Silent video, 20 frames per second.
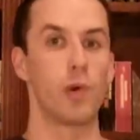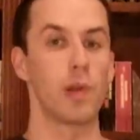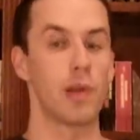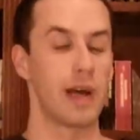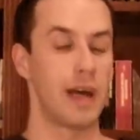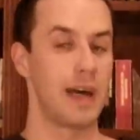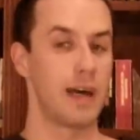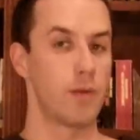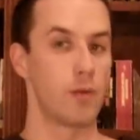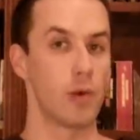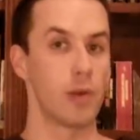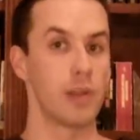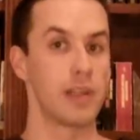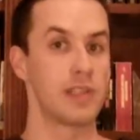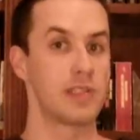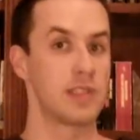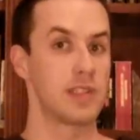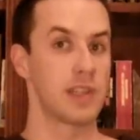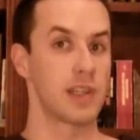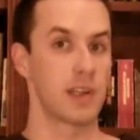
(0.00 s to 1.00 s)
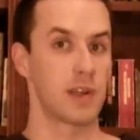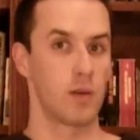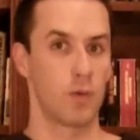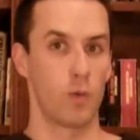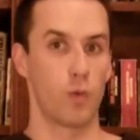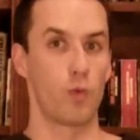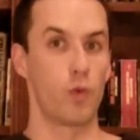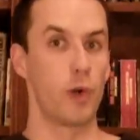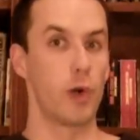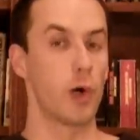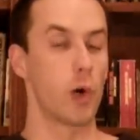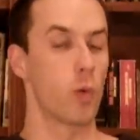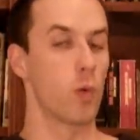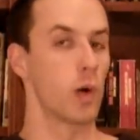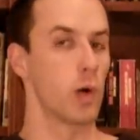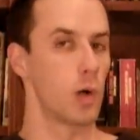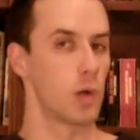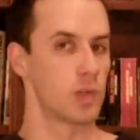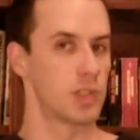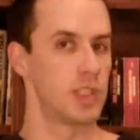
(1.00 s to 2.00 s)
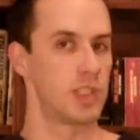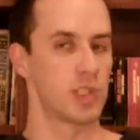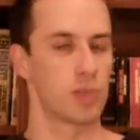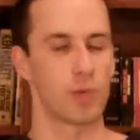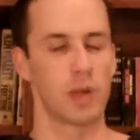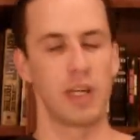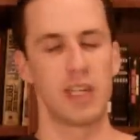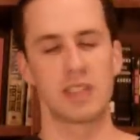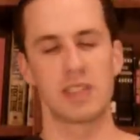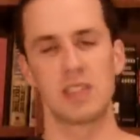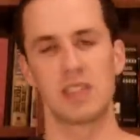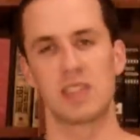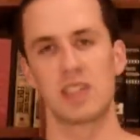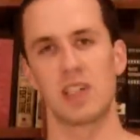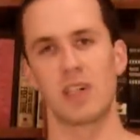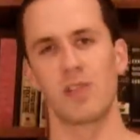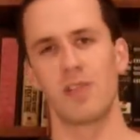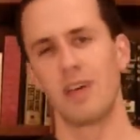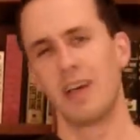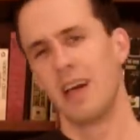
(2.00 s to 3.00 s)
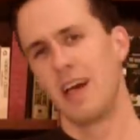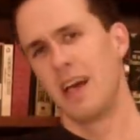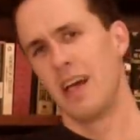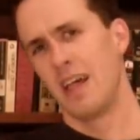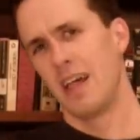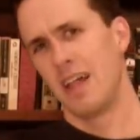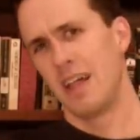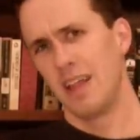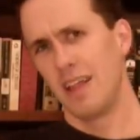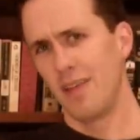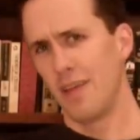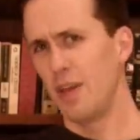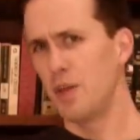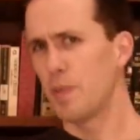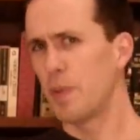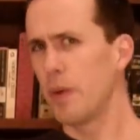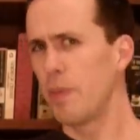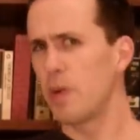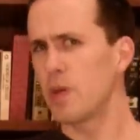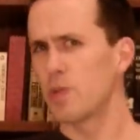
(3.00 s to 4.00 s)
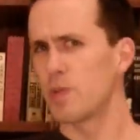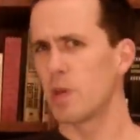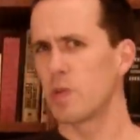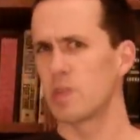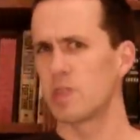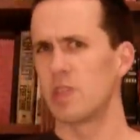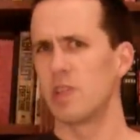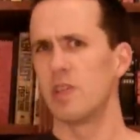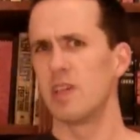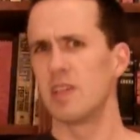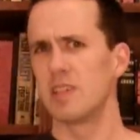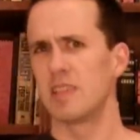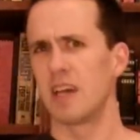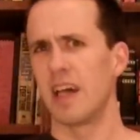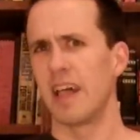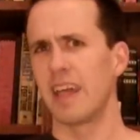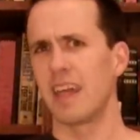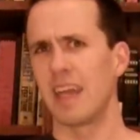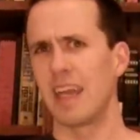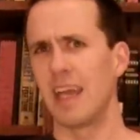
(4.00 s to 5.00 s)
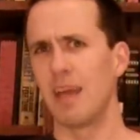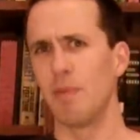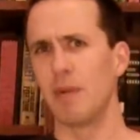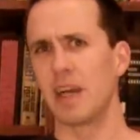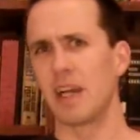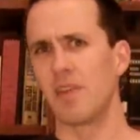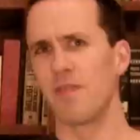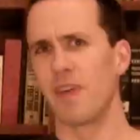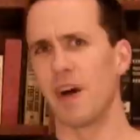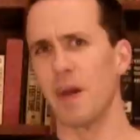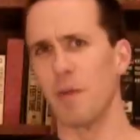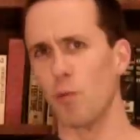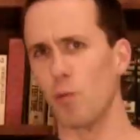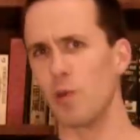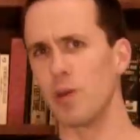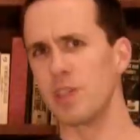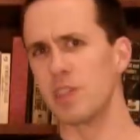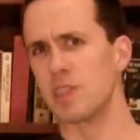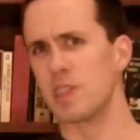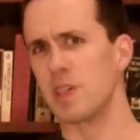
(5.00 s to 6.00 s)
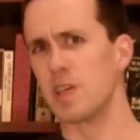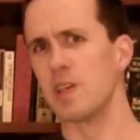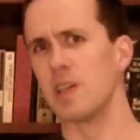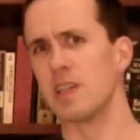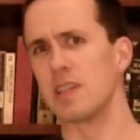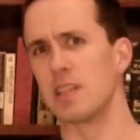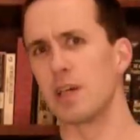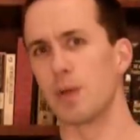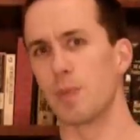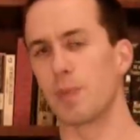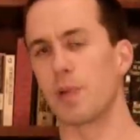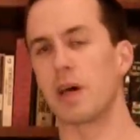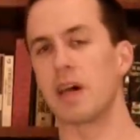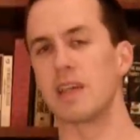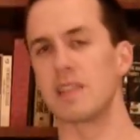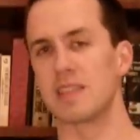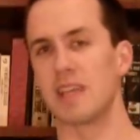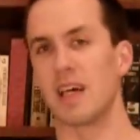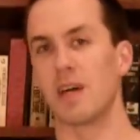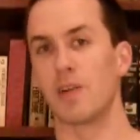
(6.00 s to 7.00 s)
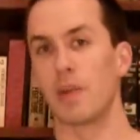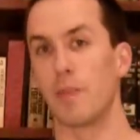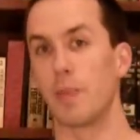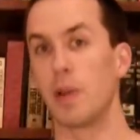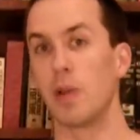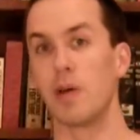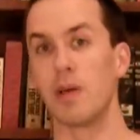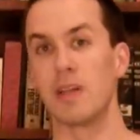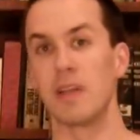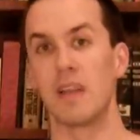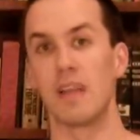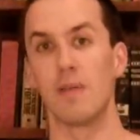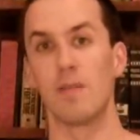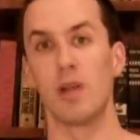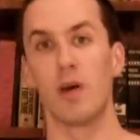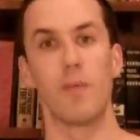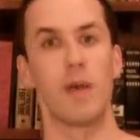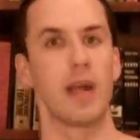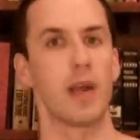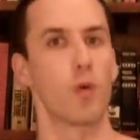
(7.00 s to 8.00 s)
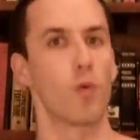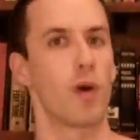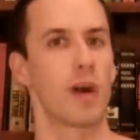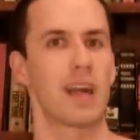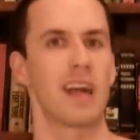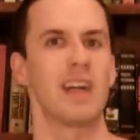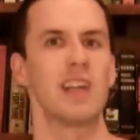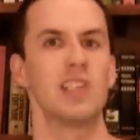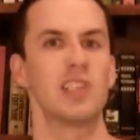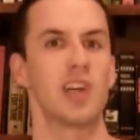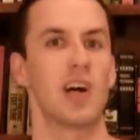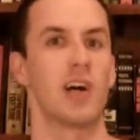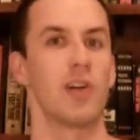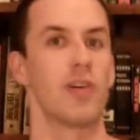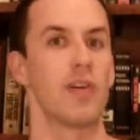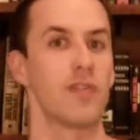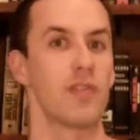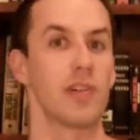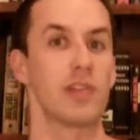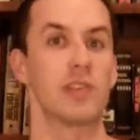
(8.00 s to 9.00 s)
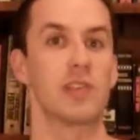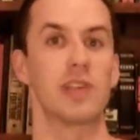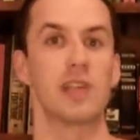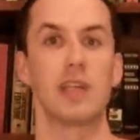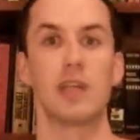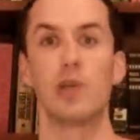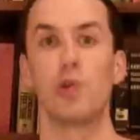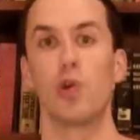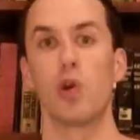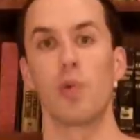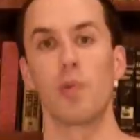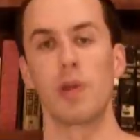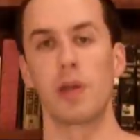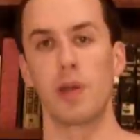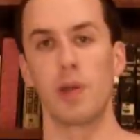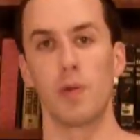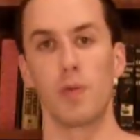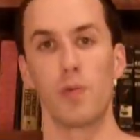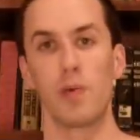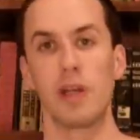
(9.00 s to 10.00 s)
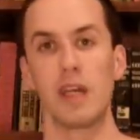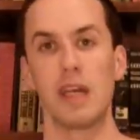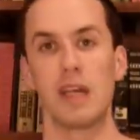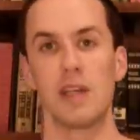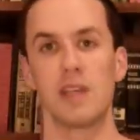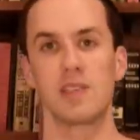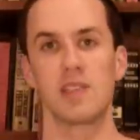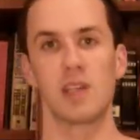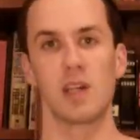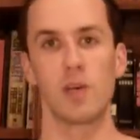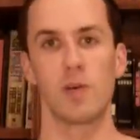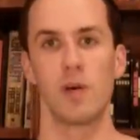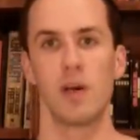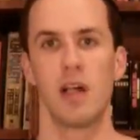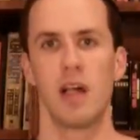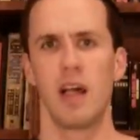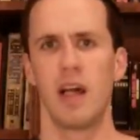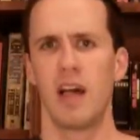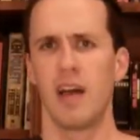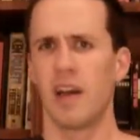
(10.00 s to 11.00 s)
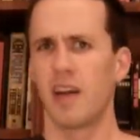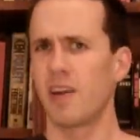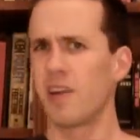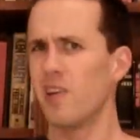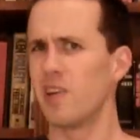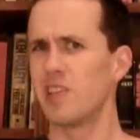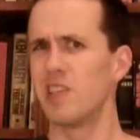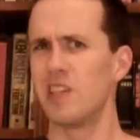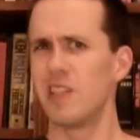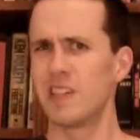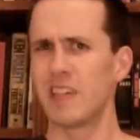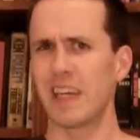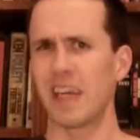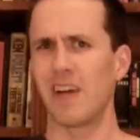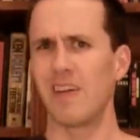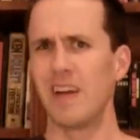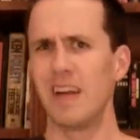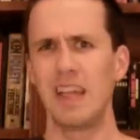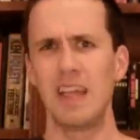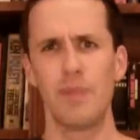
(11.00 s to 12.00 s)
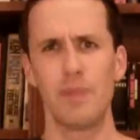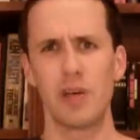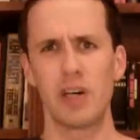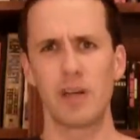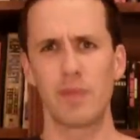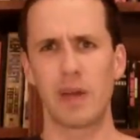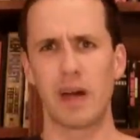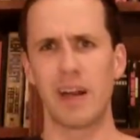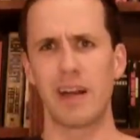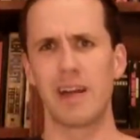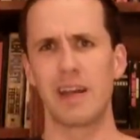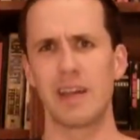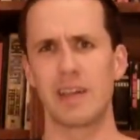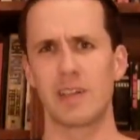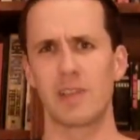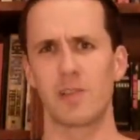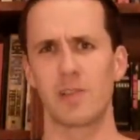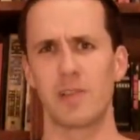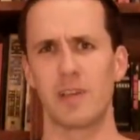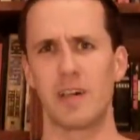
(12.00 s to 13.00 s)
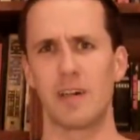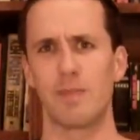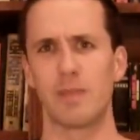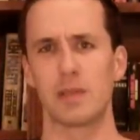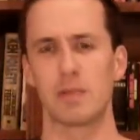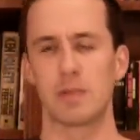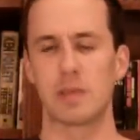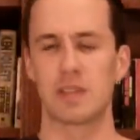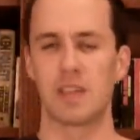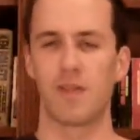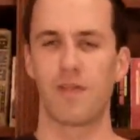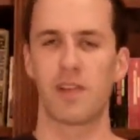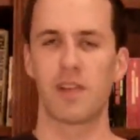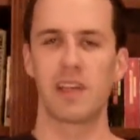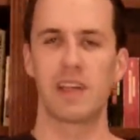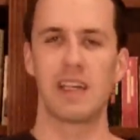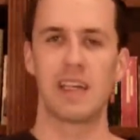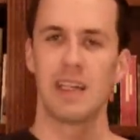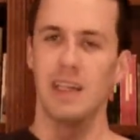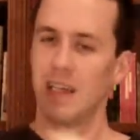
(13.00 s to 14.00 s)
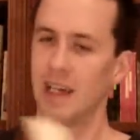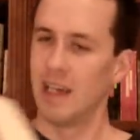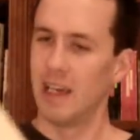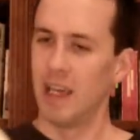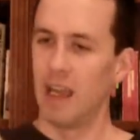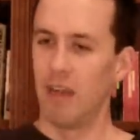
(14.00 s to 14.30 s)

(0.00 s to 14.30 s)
realistic, real-world situations. So he's pretty much wrote series. I think anybody can find one series that would probably sound appealing to them, no matter what kind of genre of literature you normally read. So I encourage you to check out any book by Harry Turtledove. Specifically,